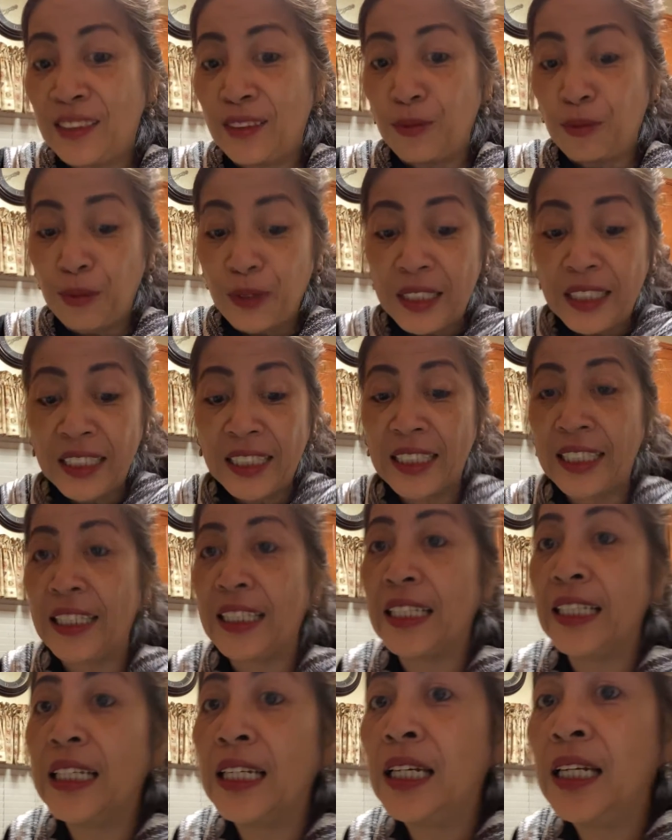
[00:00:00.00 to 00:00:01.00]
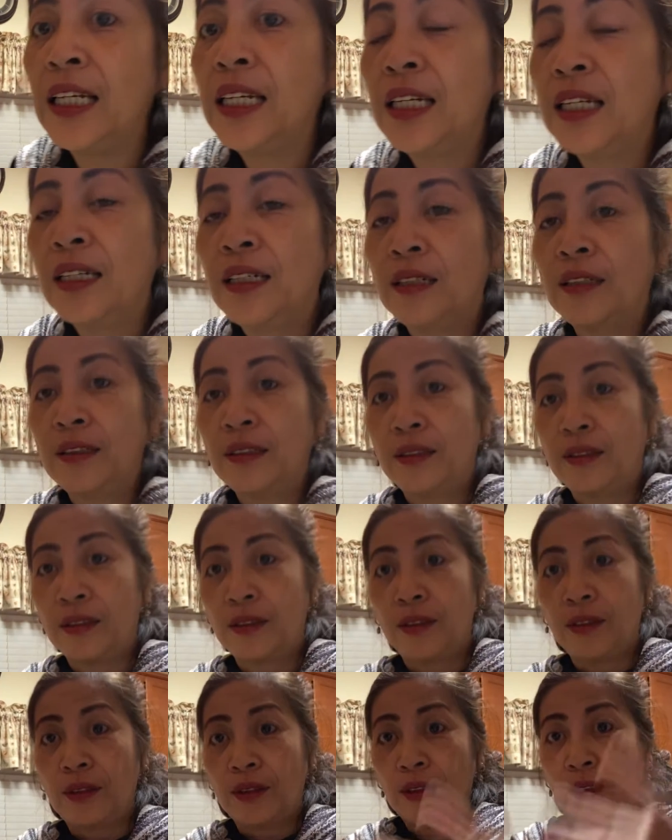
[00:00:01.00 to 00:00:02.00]
really
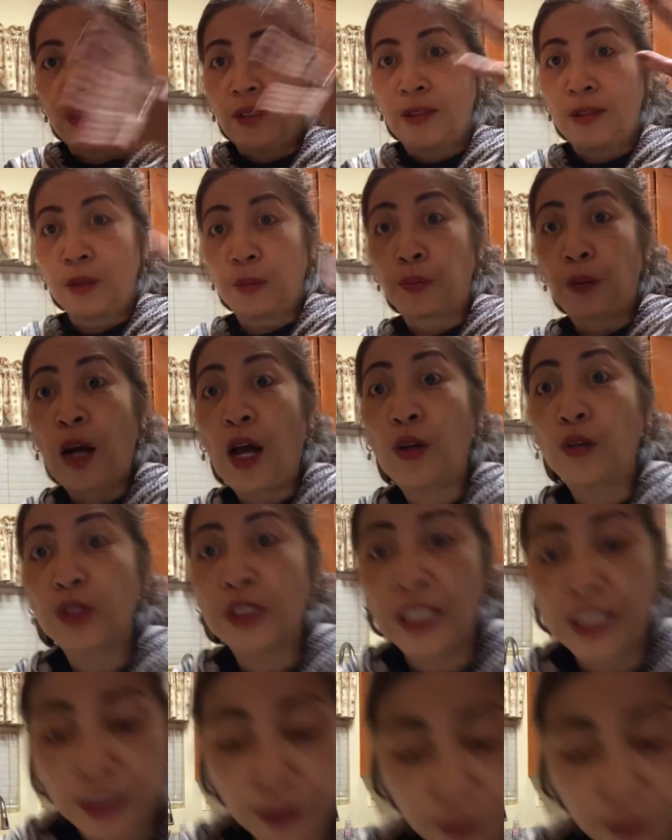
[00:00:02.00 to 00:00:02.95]
sprouting